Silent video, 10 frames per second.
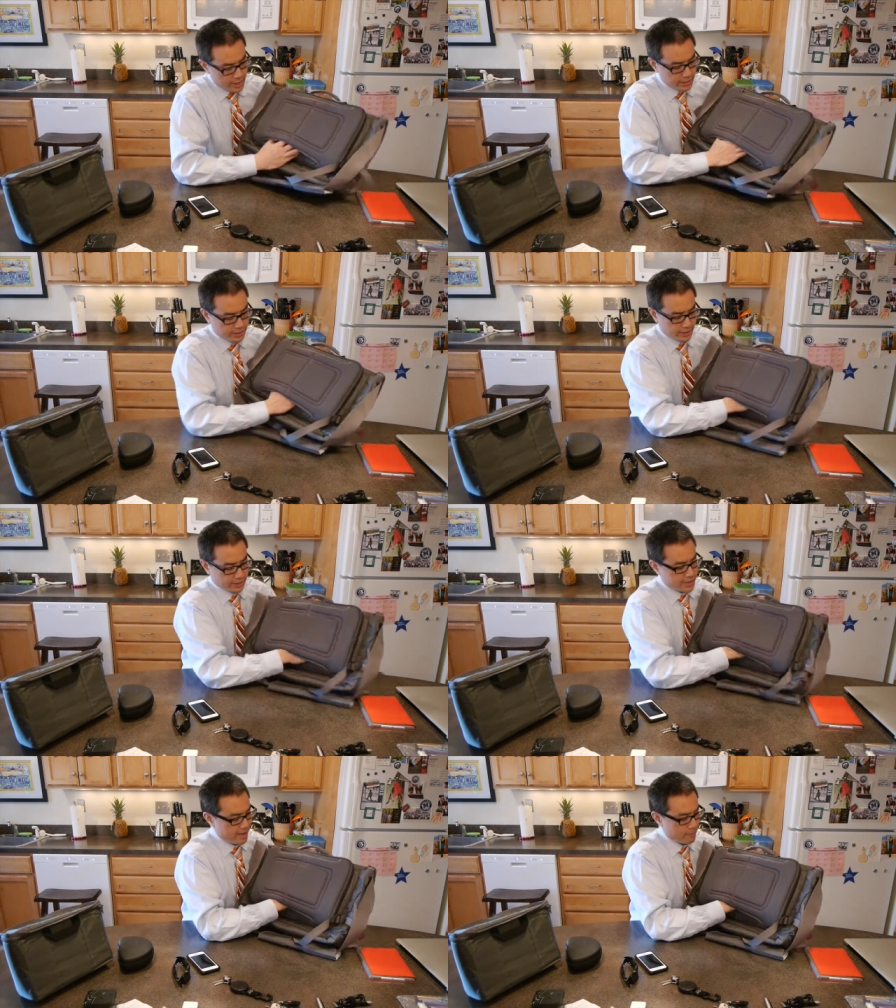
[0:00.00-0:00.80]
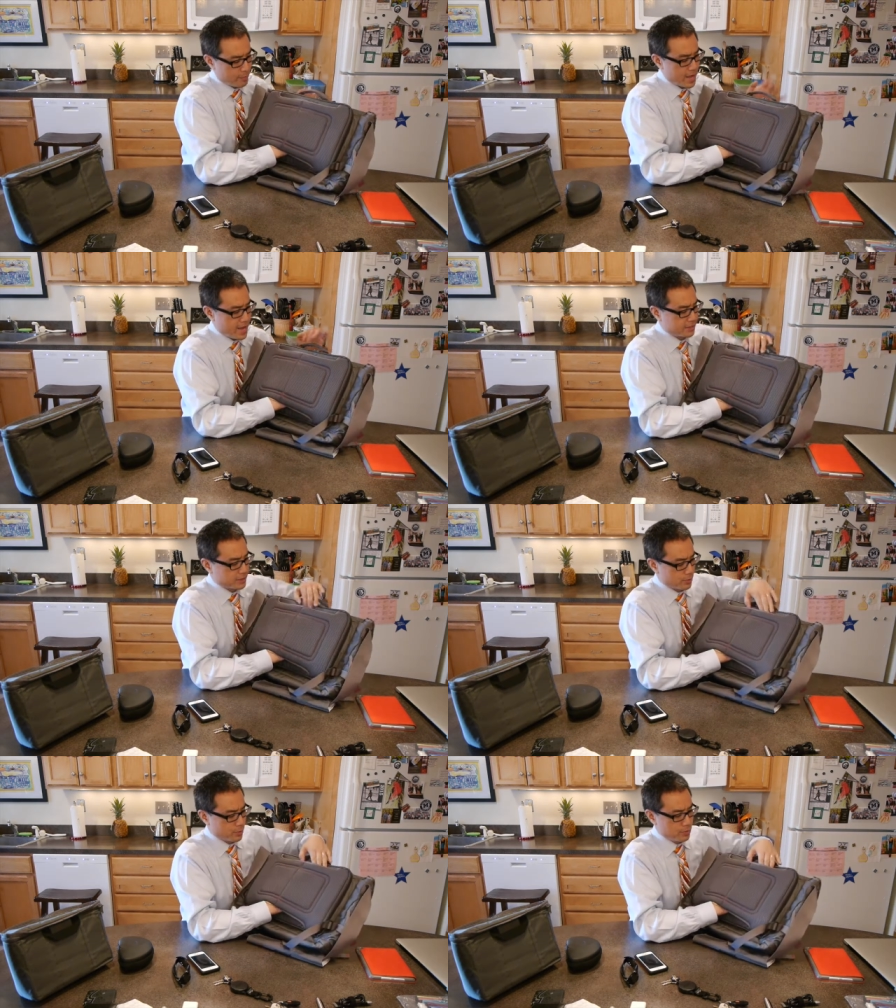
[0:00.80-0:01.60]
It does have a
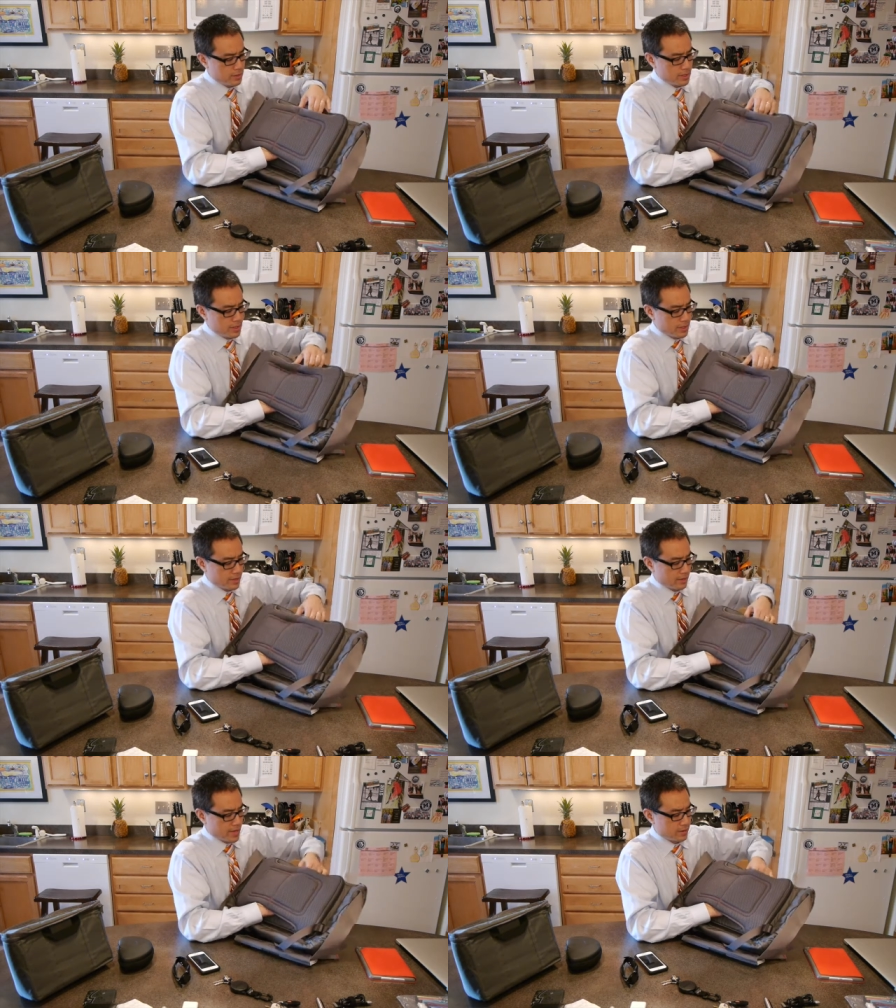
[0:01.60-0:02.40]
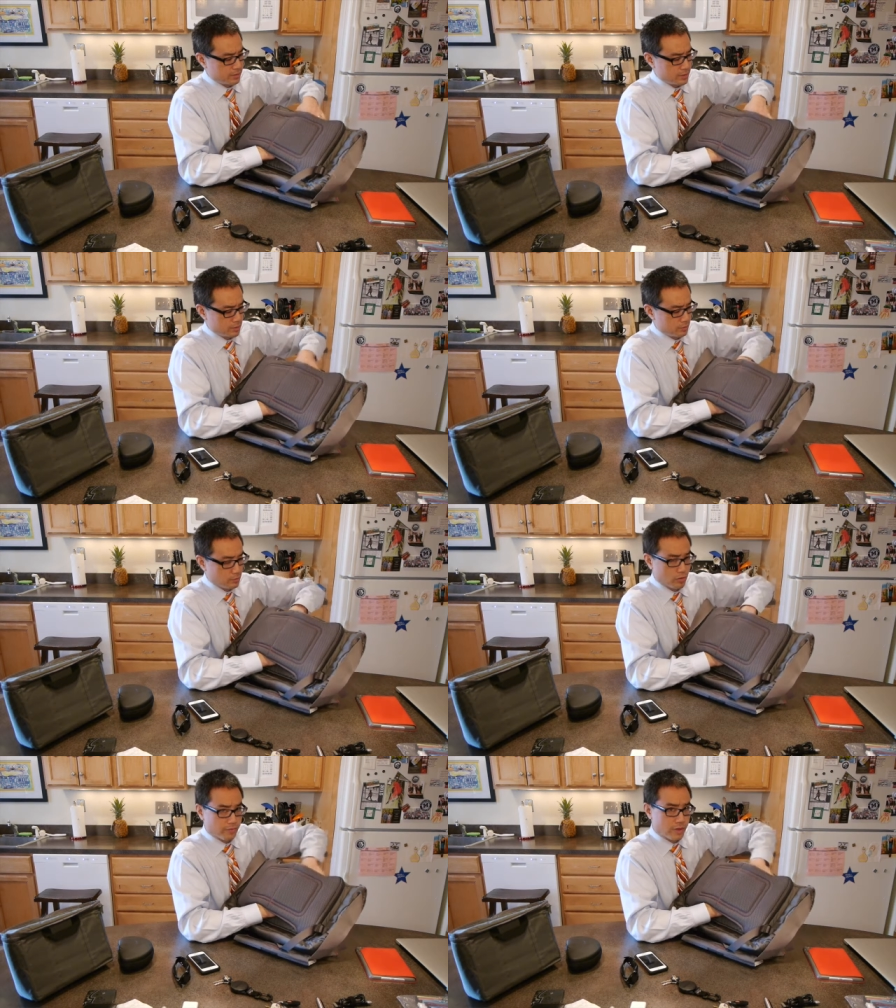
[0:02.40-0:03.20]
pass-through that allows you,
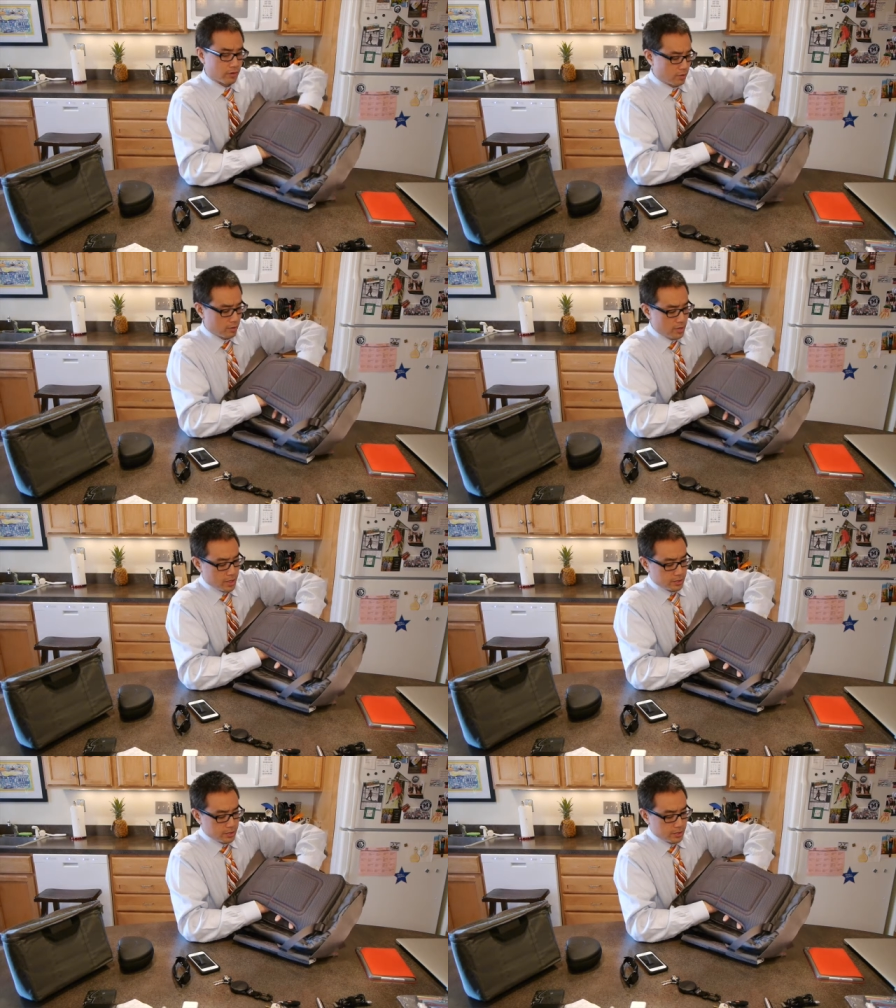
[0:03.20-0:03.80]
more Velcro,